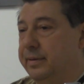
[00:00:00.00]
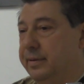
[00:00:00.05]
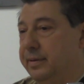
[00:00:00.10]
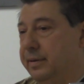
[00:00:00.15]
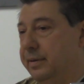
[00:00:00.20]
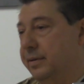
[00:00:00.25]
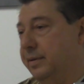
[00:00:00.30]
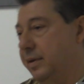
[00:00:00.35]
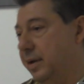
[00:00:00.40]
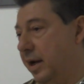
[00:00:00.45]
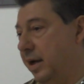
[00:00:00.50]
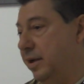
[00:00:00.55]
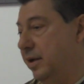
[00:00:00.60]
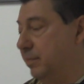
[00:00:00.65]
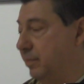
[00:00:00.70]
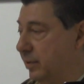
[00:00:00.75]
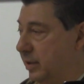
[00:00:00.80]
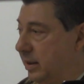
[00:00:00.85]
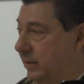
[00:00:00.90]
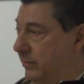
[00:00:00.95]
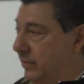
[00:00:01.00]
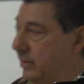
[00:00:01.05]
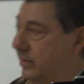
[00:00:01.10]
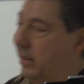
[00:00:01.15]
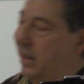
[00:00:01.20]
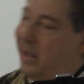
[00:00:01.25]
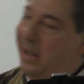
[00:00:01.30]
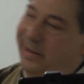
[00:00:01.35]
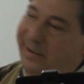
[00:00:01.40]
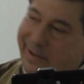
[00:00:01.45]
Okay, you believe in
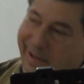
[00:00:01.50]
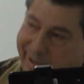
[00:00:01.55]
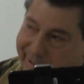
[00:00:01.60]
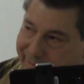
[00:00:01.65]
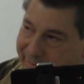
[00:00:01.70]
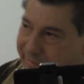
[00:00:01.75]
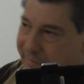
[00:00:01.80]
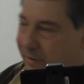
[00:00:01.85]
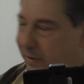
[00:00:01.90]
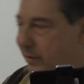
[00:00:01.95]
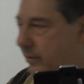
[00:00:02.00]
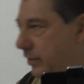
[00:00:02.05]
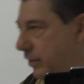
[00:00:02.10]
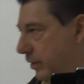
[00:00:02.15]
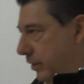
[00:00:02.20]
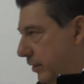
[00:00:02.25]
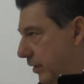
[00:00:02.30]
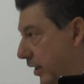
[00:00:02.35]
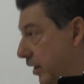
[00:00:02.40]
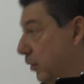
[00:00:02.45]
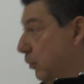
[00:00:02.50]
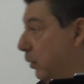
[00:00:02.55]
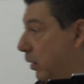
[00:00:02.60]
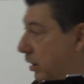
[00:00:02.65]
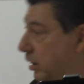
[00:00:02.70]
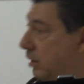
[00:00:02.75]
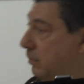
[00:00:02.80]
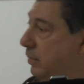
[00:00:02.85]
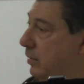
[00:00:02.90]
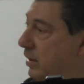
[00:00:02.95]
God? I don't know. Are you
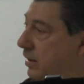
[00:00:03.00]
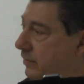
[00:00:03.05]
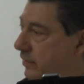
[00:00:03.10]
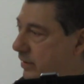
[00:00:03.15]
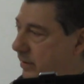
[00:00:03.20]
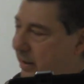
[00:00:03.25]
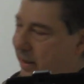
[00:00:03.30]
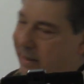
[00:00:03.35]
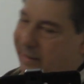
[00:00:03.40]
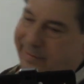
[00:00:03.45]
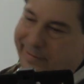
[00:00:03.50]
willing to believe in God?